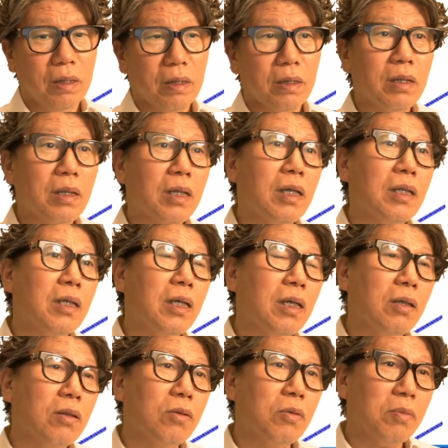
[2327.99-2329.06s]
in the oral
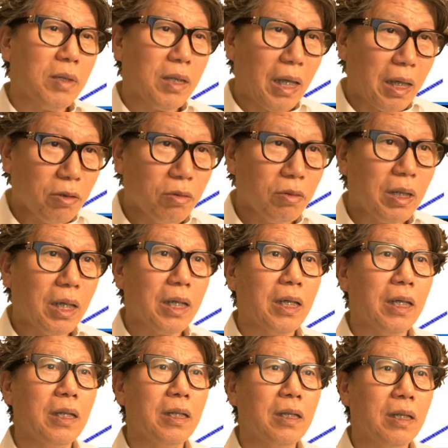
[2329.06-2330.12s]
examination. So
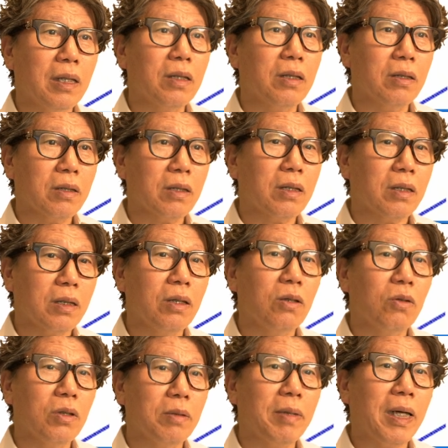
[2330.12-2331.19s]
let's simplify the
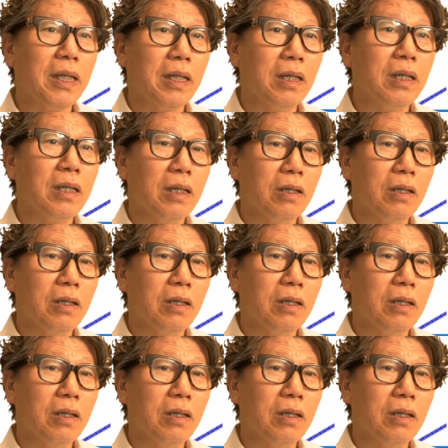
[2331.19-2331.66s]
conclusion, and